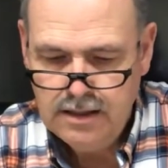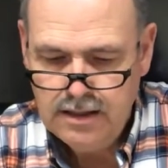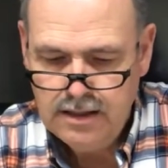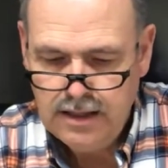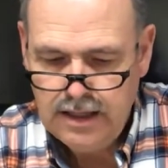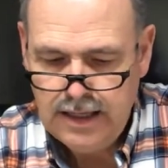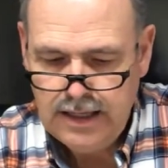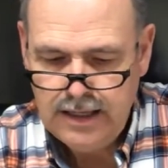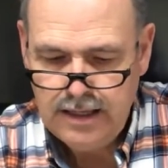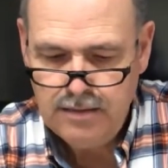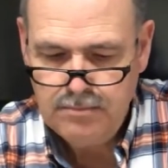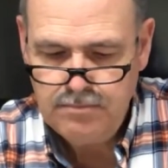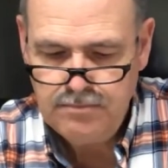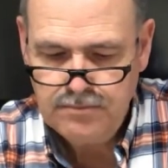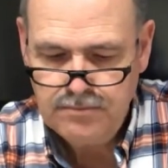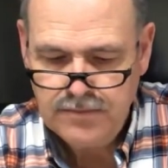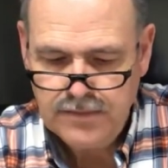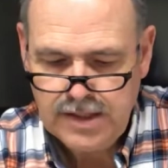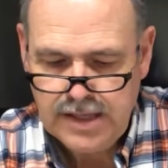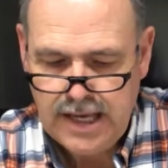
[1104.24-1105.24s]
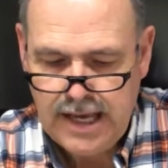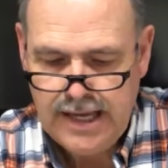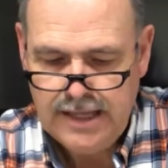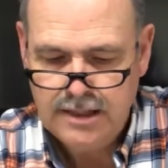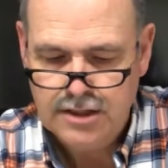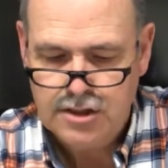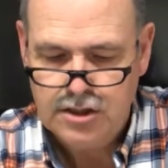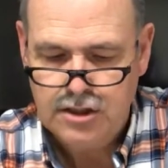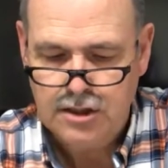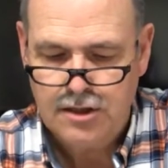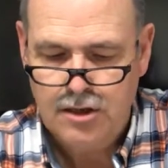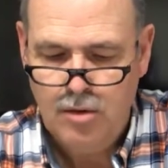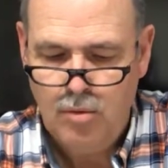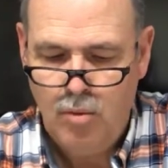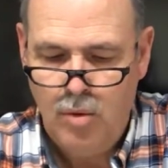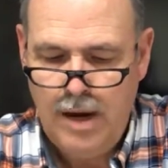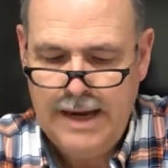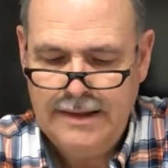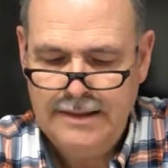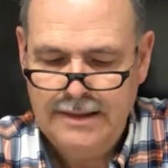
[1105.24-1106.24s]
Okay, let's look at
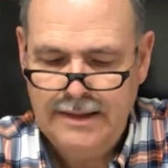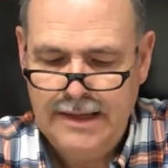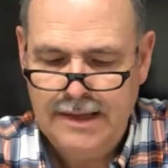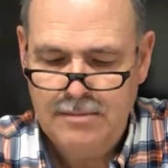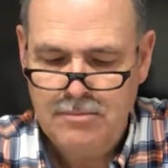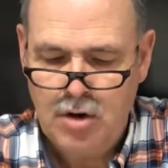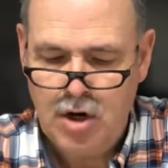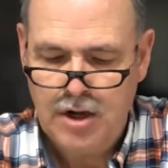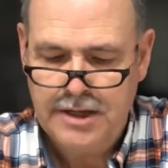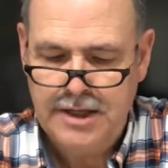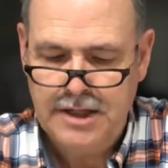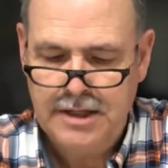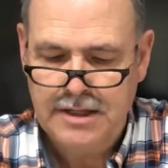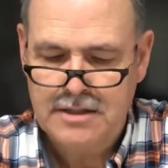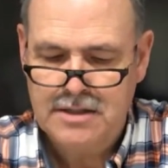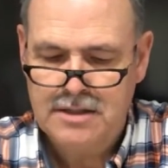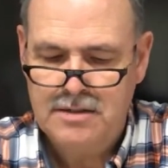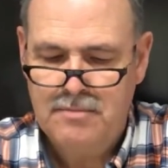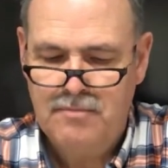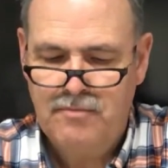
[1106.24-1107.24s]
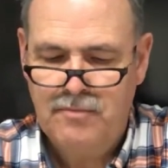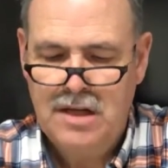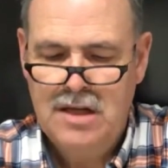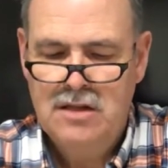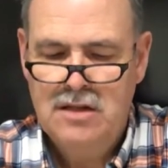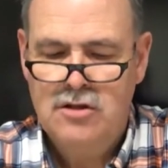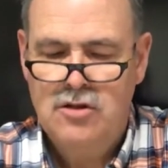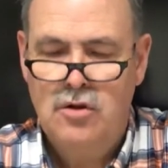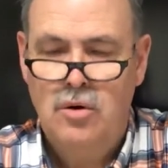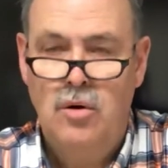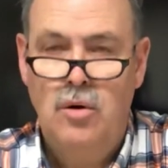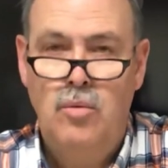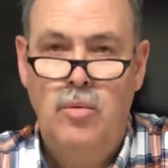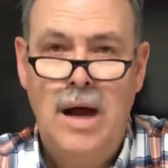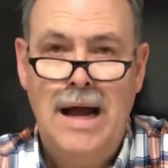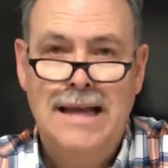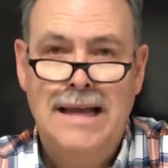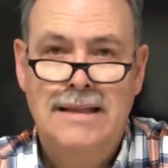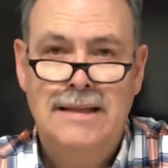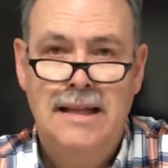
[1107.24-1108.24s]
white lane markings. So a
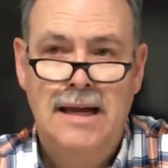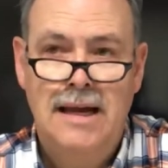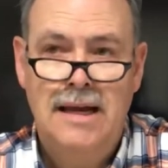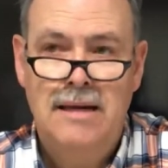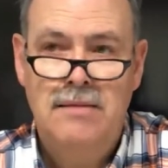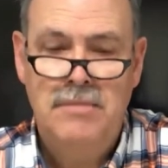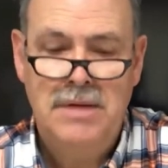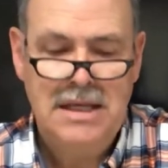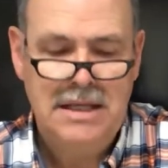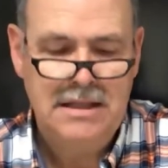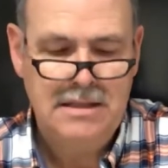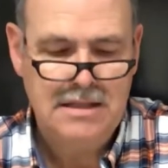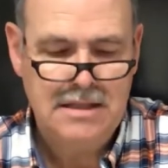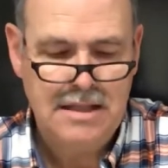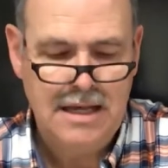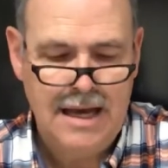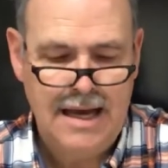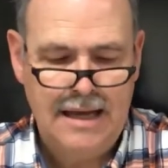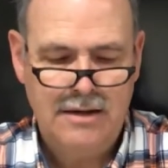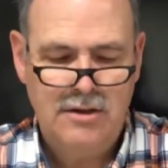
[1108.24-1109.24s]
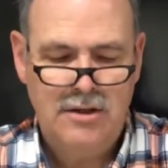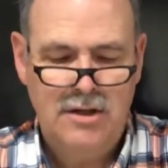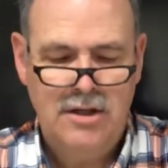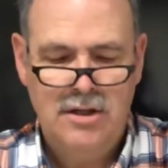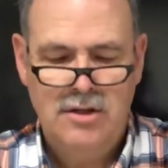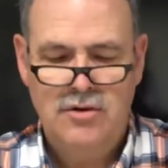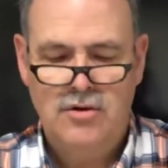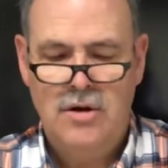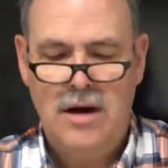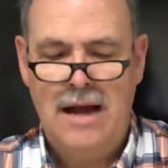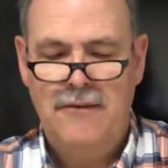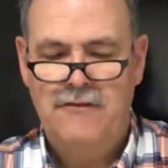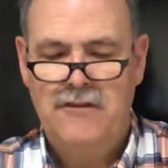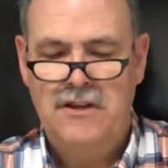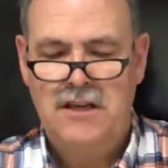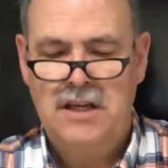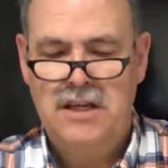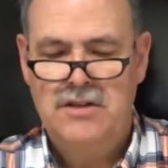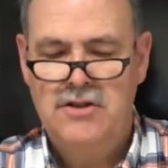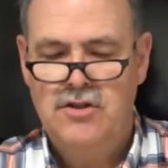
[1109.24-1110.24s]
white line means that
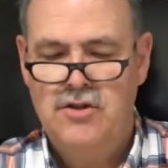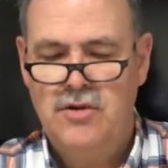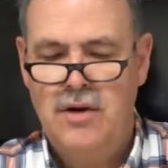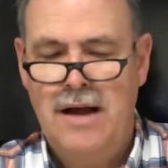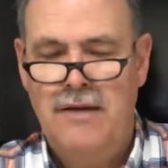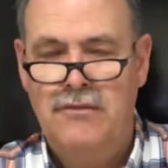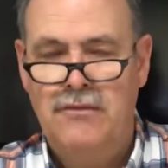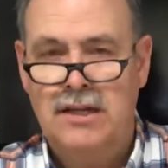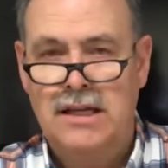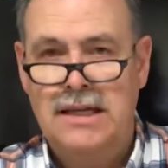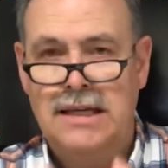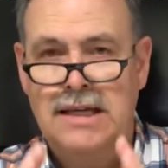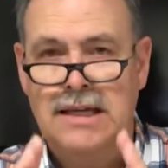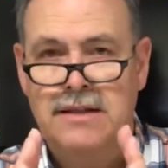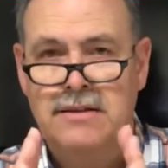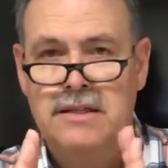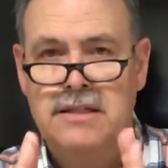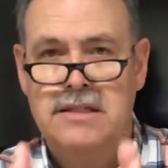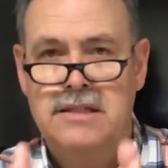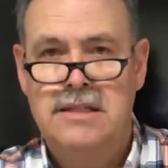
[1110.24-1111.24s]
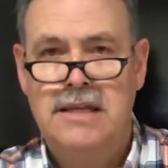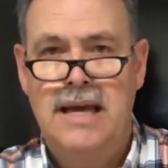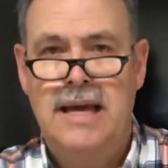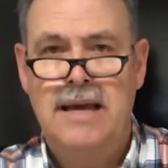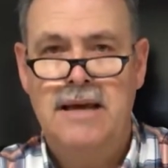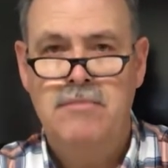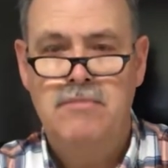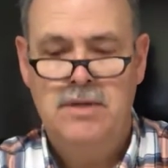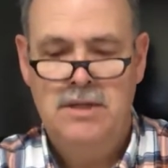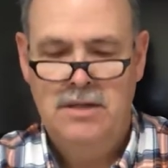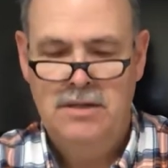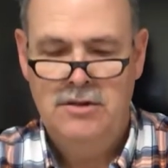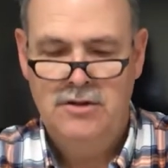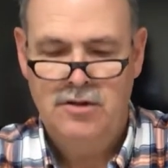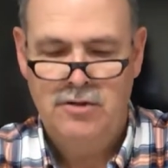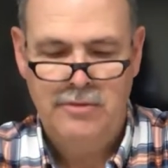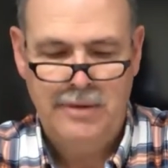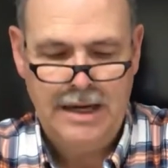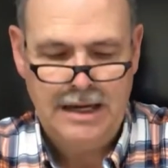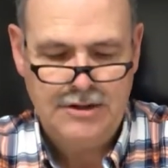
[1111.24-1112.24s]
traffic is traveling in the same
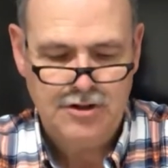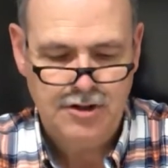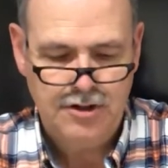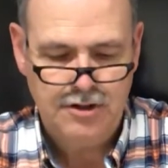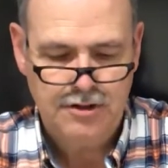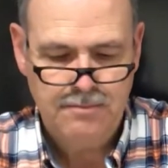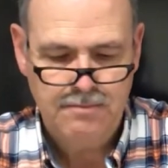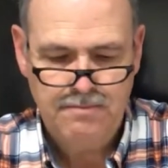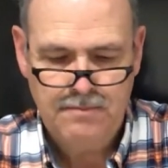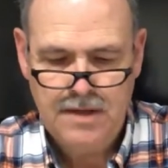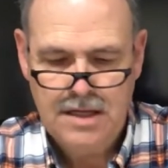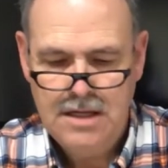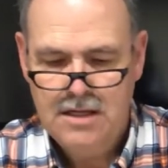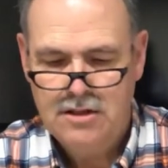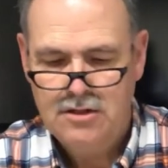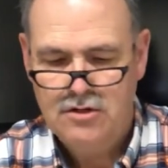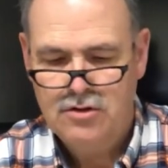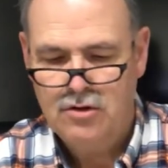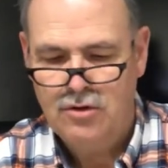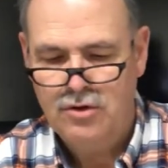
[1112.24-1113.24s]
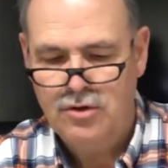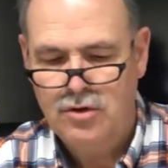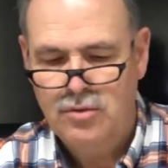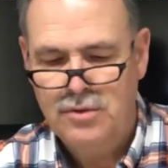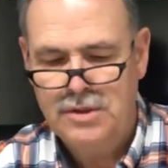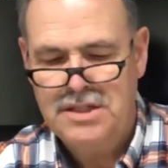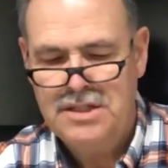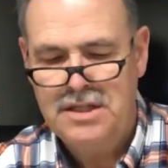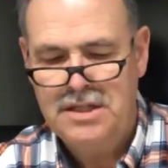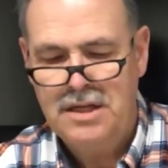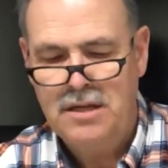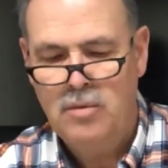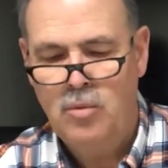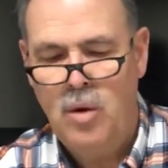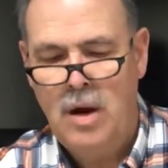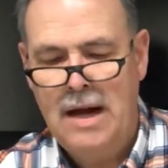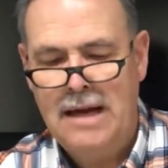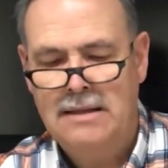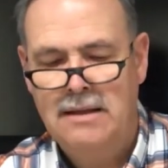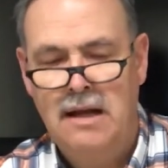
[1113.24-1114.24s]
direction. So you would see
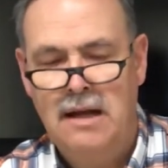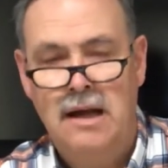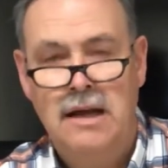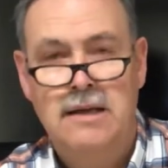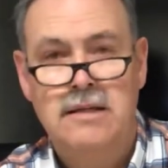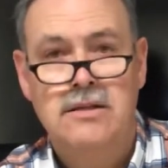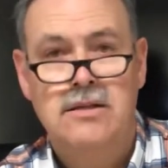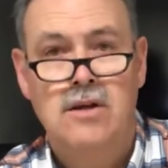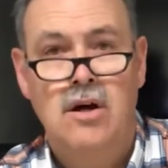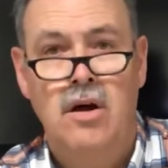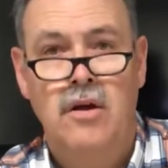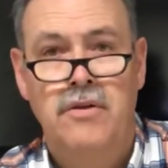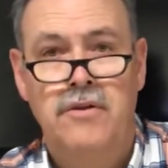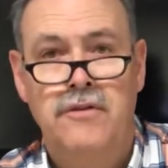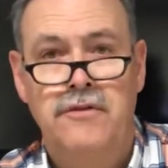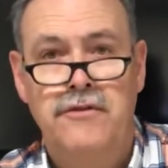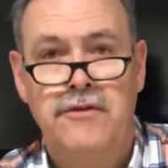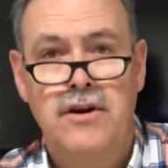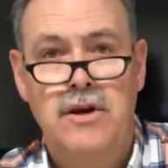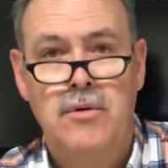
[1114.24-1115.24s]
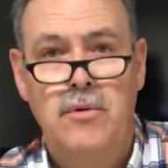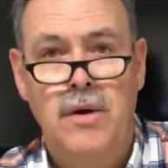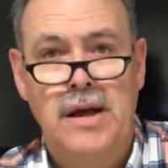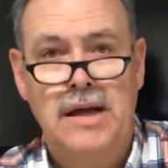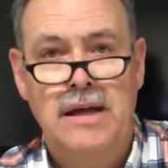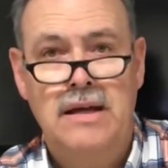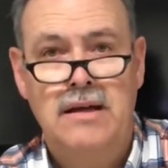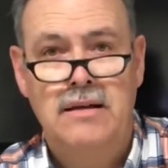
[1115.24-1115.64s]
white lines on the freeway.